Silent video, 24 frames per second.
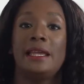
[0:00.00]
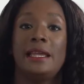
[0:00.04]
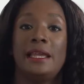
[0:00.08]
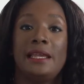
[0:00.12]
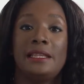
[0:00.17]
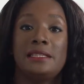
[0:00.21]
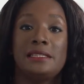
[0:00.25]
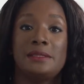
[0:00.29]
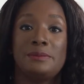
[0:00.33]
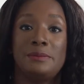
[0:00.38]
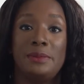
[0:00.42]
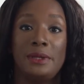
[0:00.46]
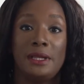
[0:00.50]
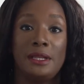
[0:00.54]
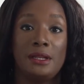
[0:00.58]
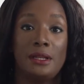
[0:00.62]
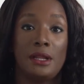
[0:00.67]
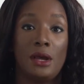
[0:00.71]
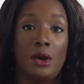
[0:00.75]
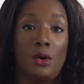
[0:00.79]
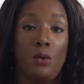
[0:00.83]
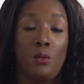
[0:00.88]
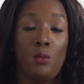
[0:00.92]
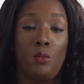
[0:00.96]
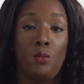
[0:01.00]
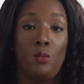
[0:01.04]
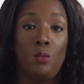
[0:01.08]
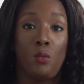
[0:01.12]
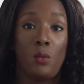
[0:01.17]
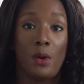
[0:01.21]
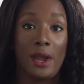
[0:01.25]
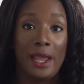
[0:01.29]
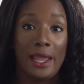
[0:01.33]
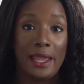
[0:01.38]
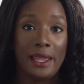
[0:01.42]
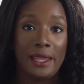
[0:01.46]
it's been
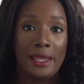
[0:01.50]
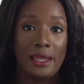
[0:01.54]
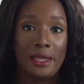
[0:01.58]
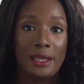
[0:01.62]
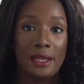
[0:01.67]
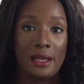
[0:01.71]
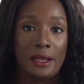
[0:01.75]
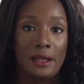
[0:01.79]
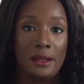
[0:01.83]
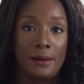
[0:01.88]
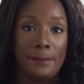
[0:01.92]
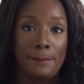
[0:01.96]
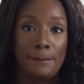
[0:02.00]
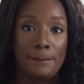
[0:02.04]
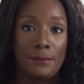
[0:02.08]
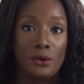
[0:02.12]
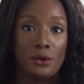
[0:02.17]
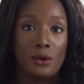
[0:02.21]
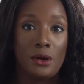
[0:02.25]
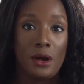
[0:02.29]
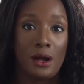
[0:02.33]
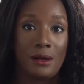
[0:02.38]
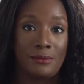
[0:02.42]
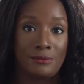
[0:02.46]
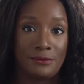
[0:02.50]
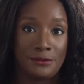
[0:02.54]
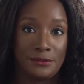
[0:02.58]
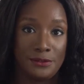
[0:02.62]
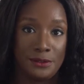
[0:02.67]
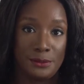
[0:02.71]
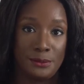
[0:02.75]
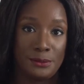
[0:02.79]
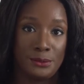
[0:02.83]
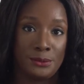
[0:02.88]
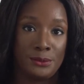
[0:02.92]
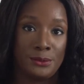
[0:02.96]
way more
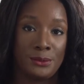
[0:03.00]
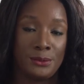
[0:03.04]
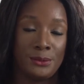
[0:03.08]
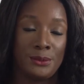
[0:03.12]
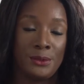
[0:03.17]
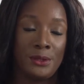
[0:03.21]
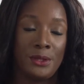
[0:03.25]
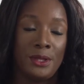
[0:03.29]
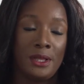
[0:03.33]
comfortable